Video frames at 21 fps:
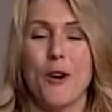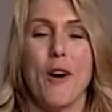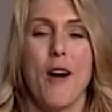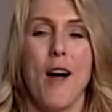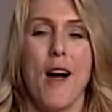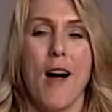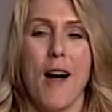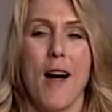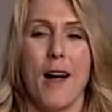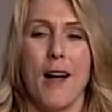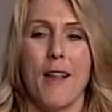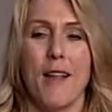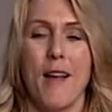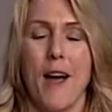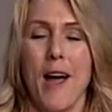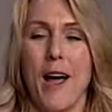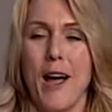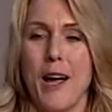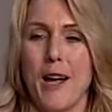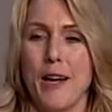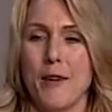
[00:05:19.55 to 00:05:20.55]
Uh,
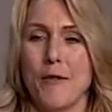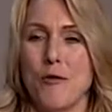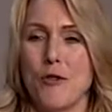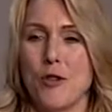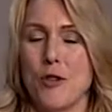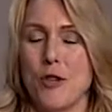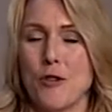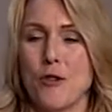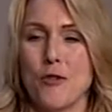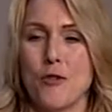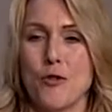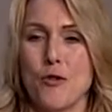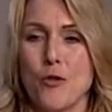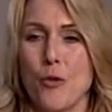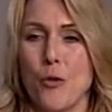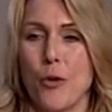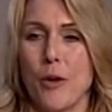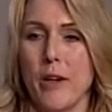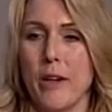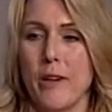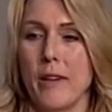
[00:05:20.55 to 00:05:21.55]
I just
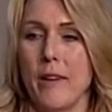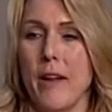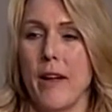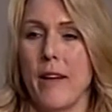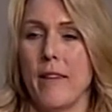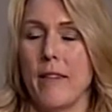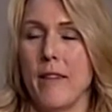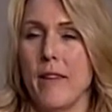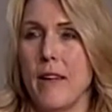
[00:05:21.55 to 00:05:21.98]
joined at uh,